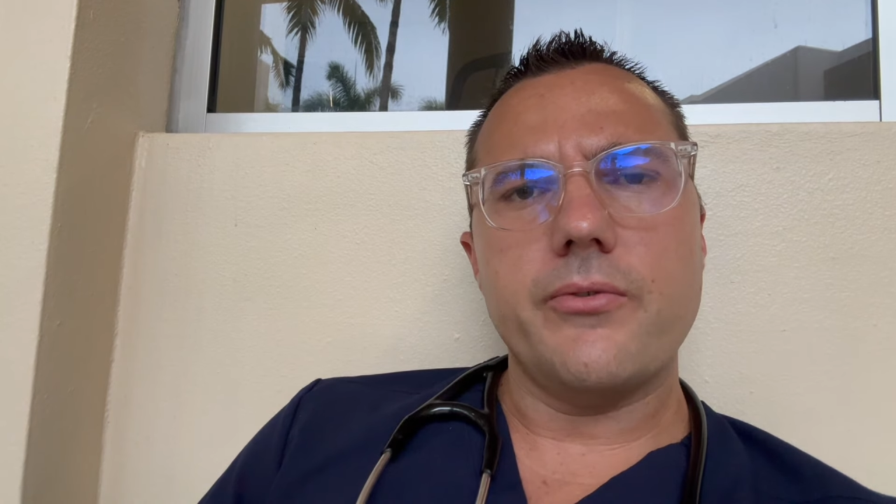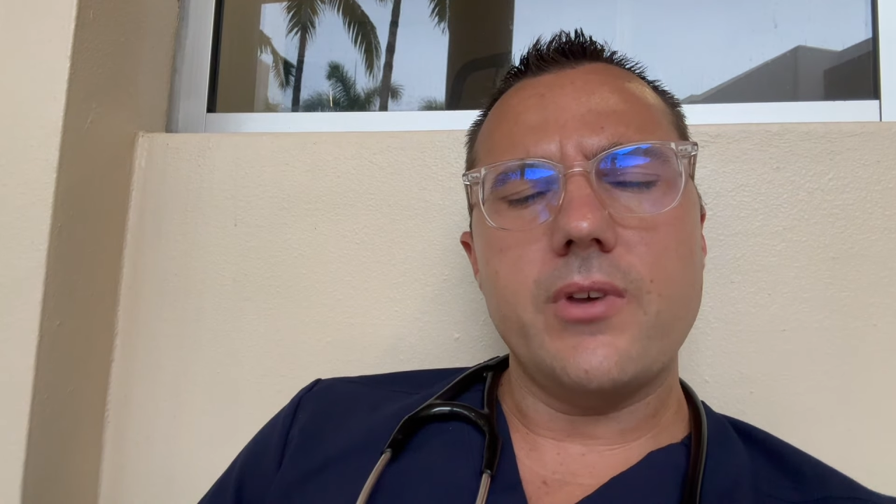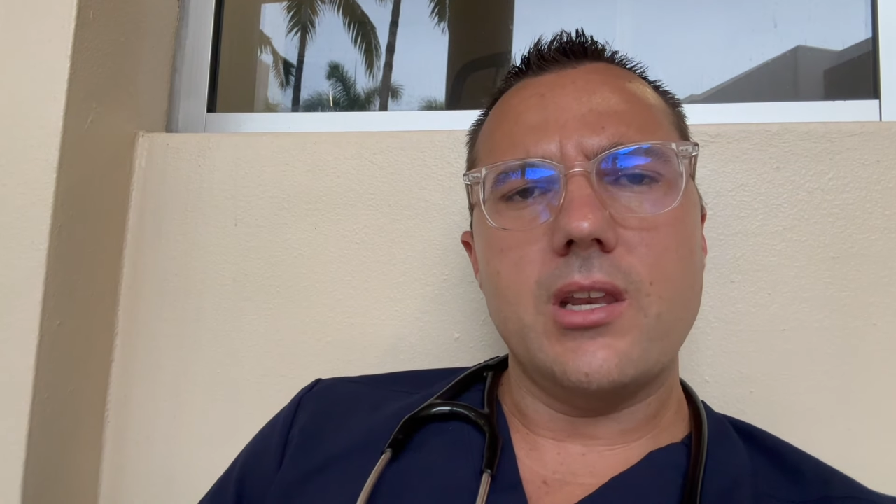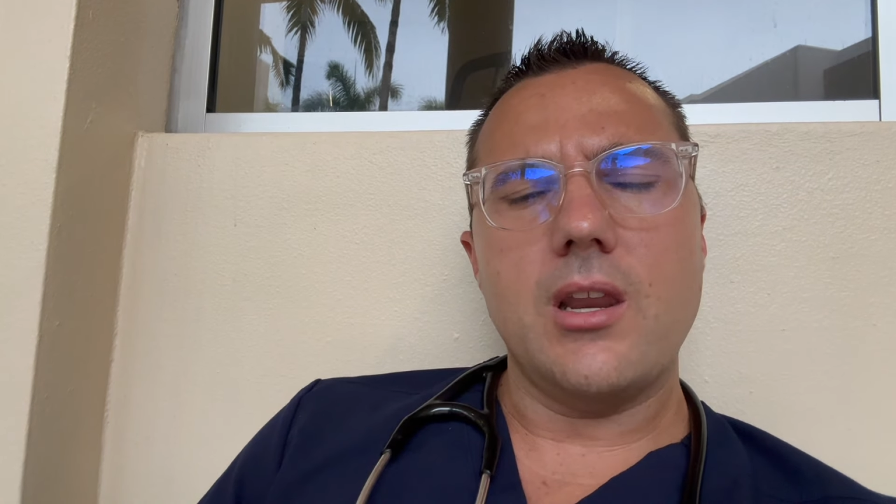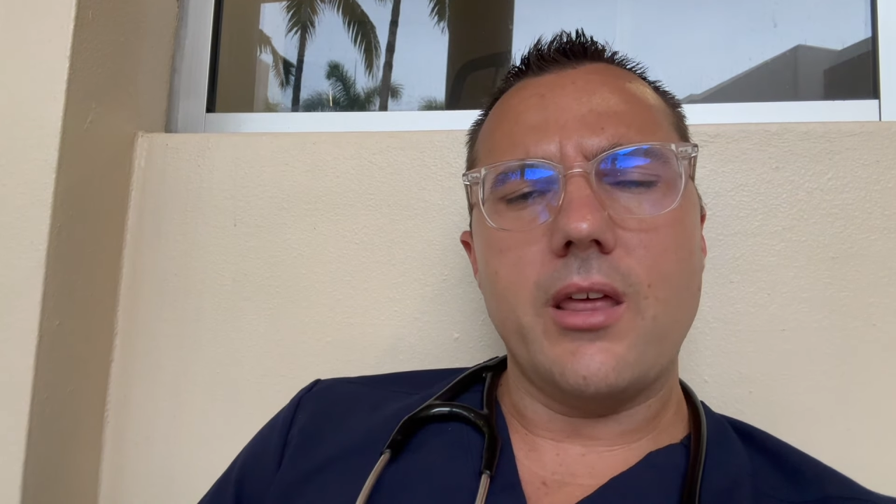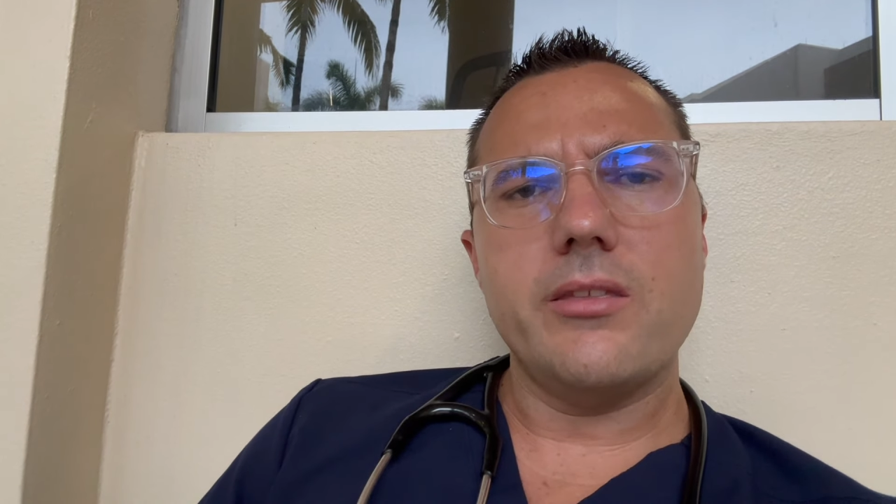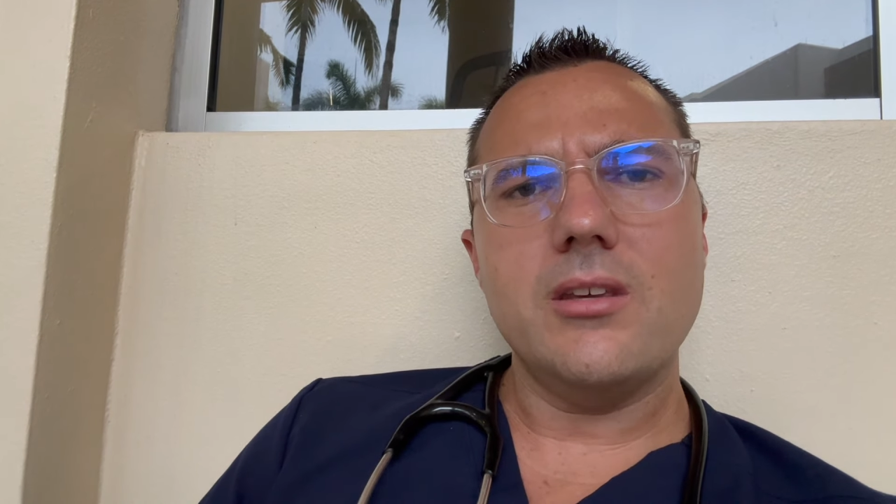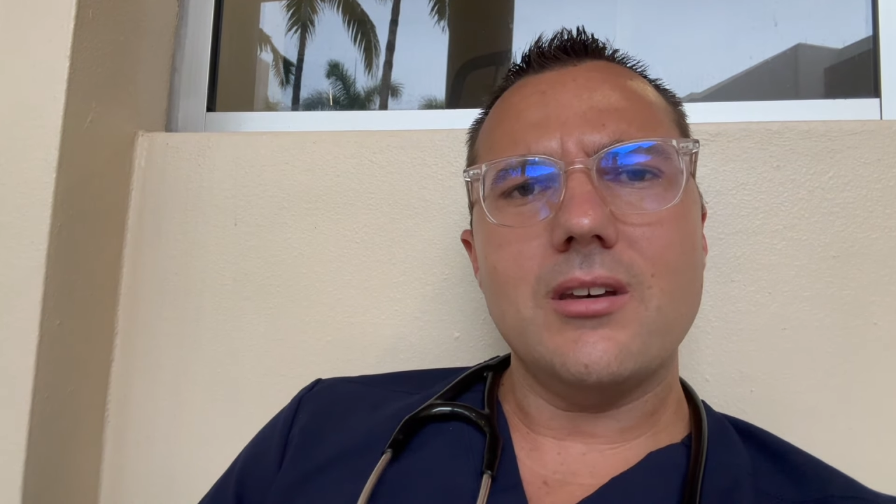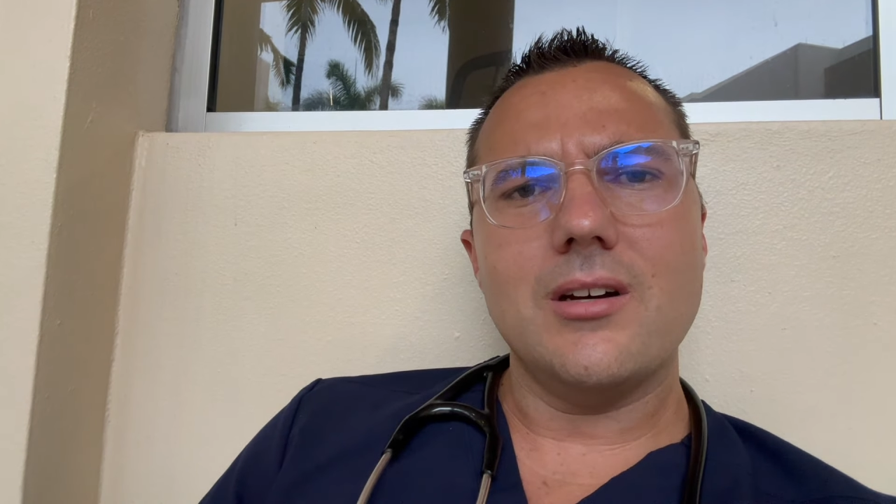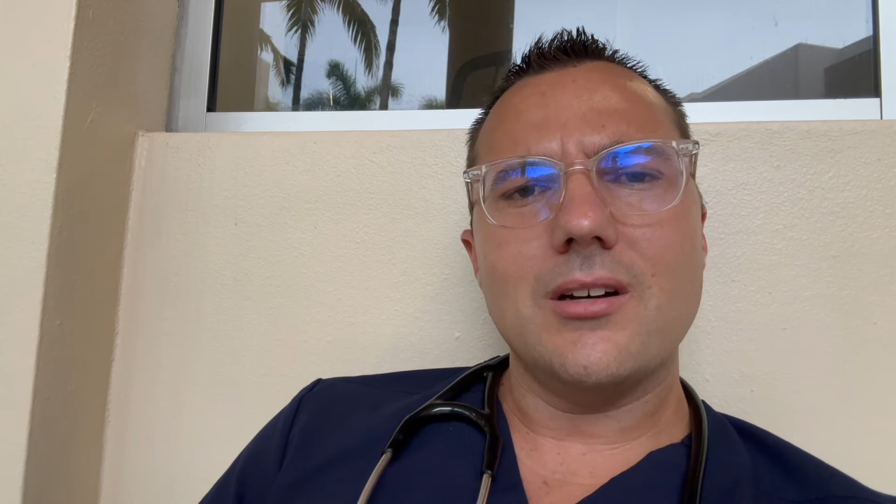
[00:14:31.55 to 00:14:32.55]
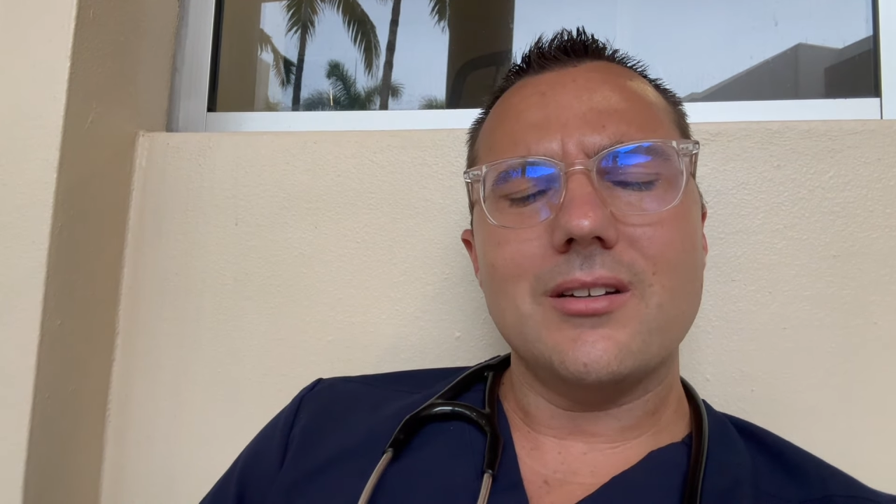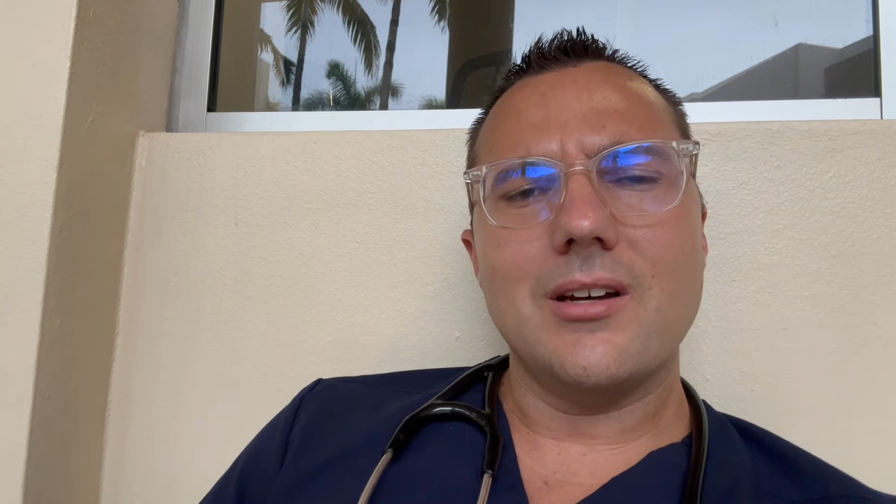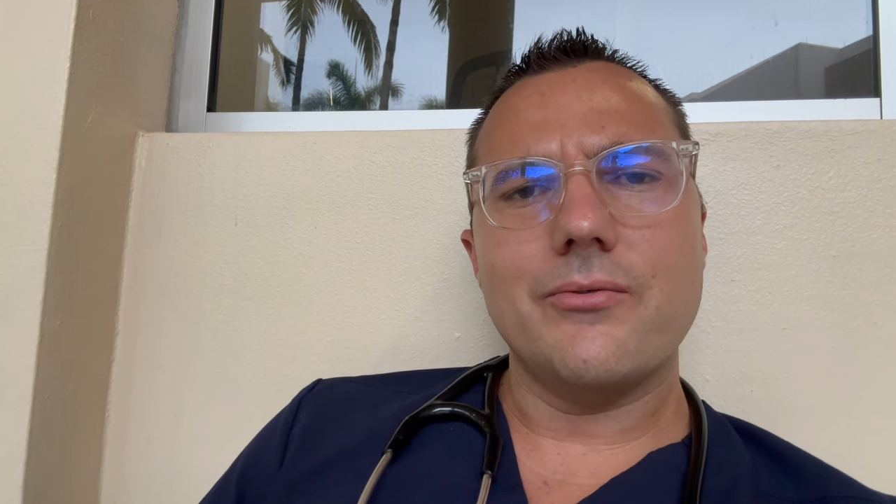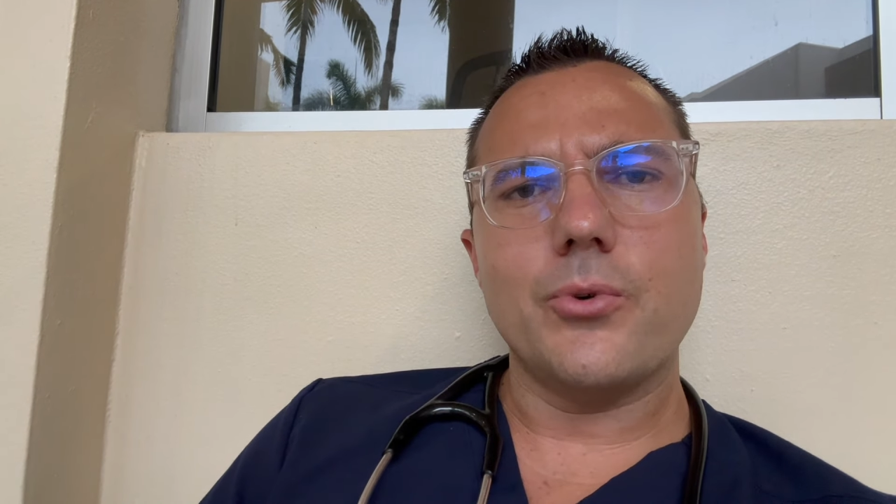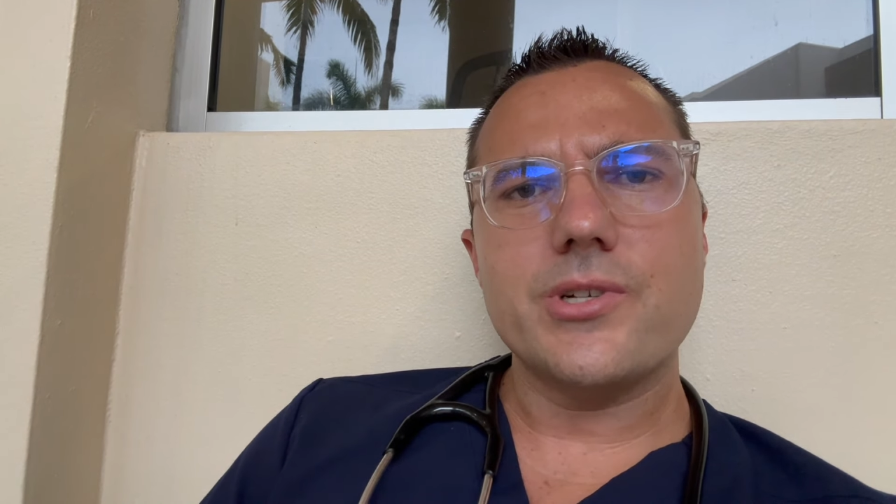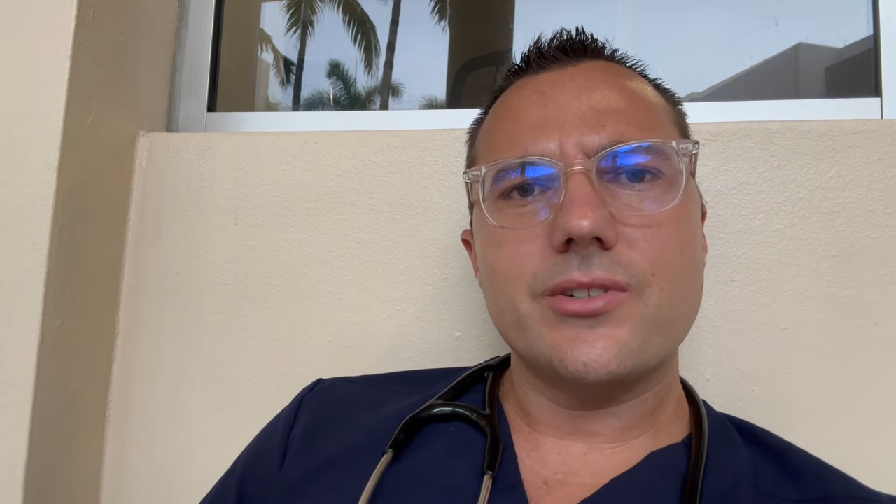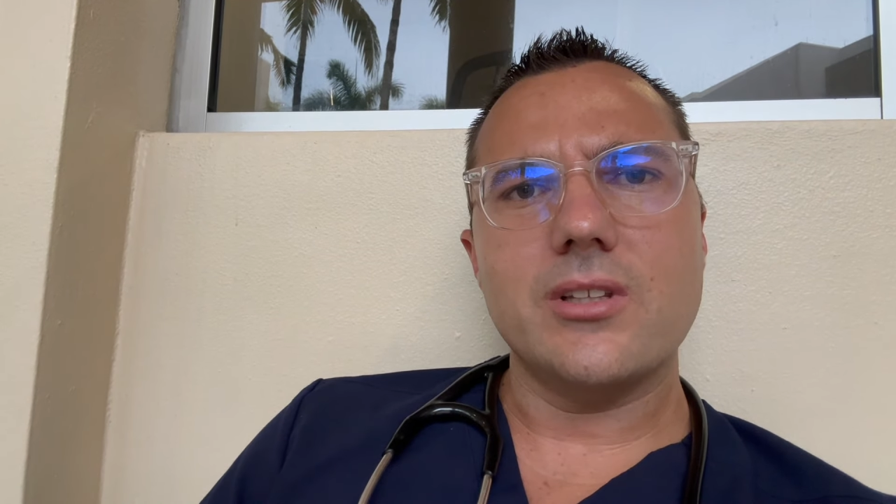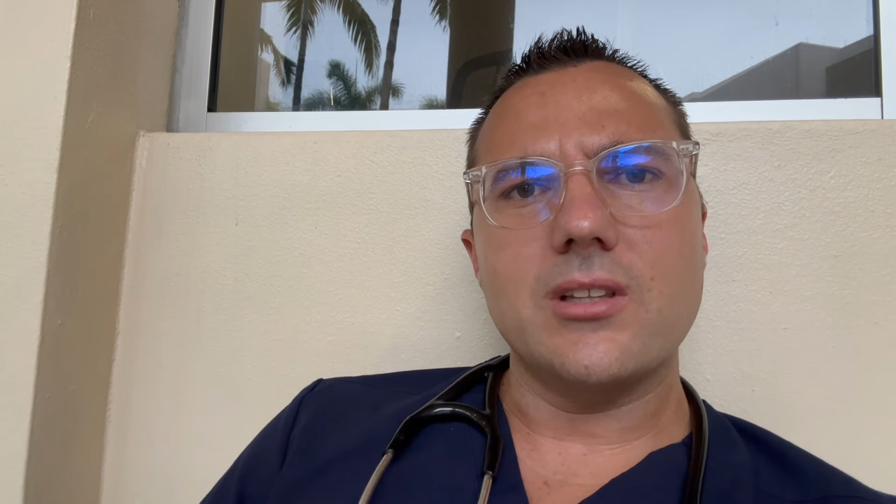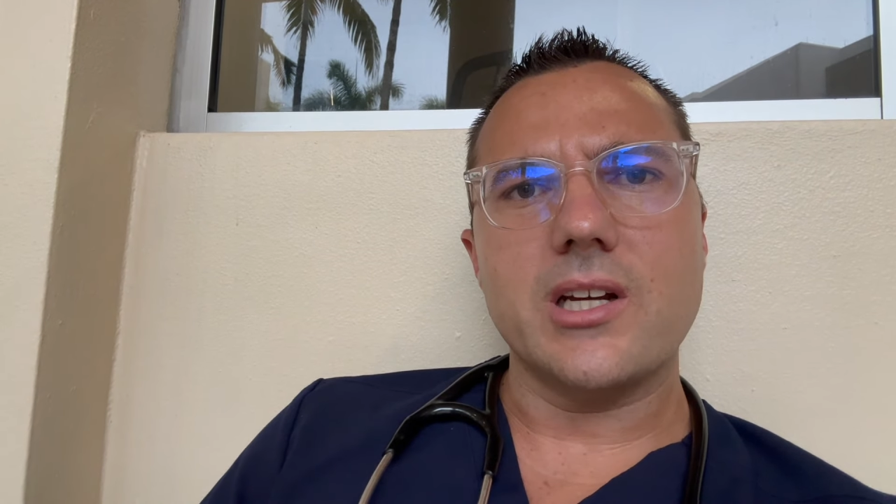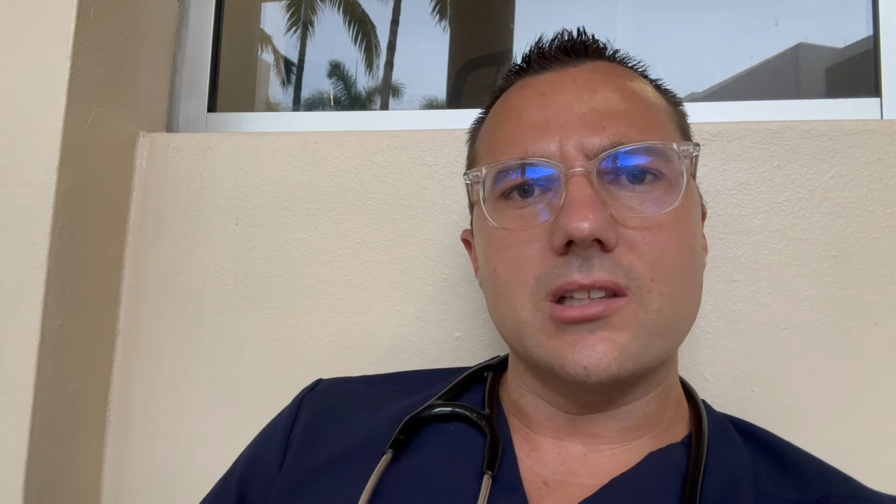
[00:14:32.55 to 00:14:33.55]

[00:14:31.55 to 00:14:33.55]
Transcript: and i think unfortunately like